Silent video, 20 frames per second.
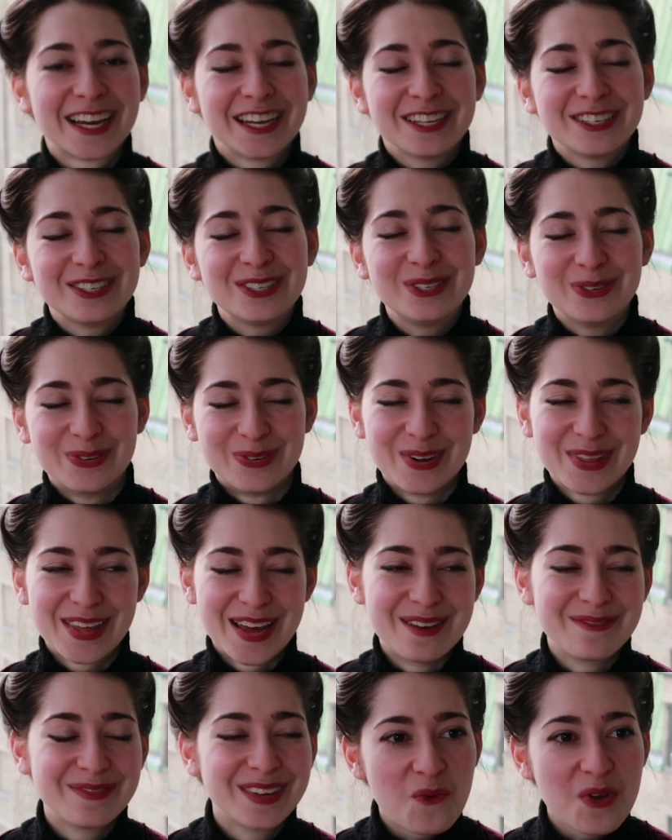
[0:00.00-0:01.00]
I adore
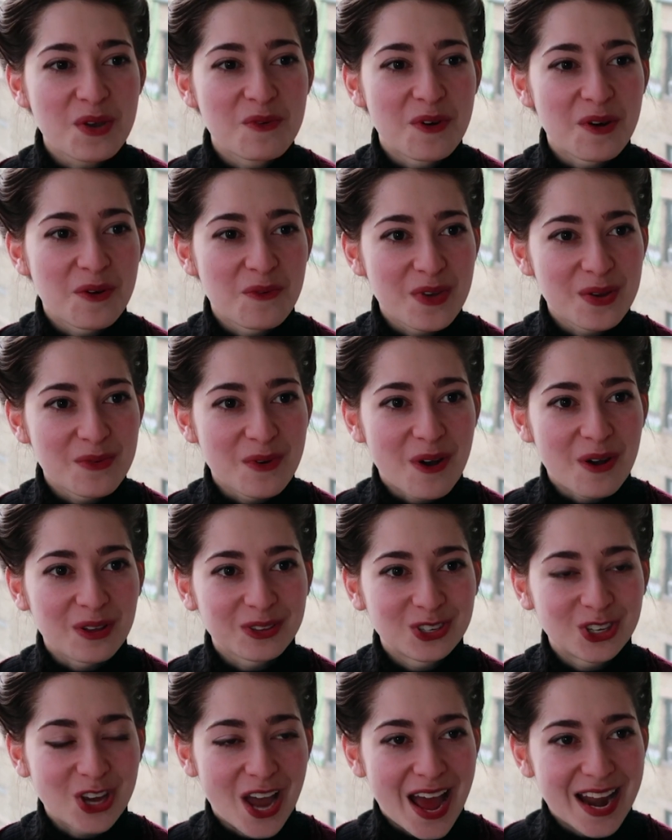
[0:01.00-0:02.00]
them. We were
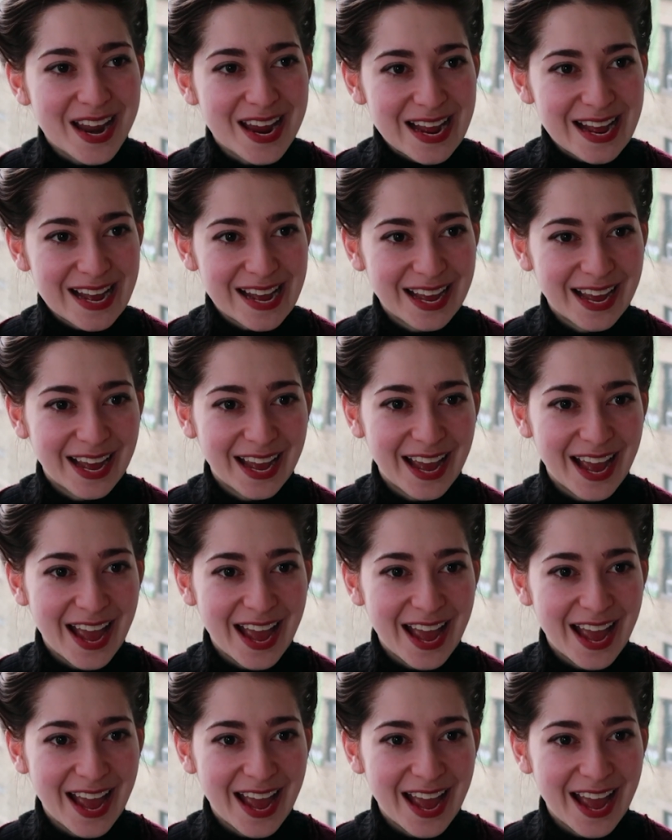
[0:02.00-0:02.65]
all chatting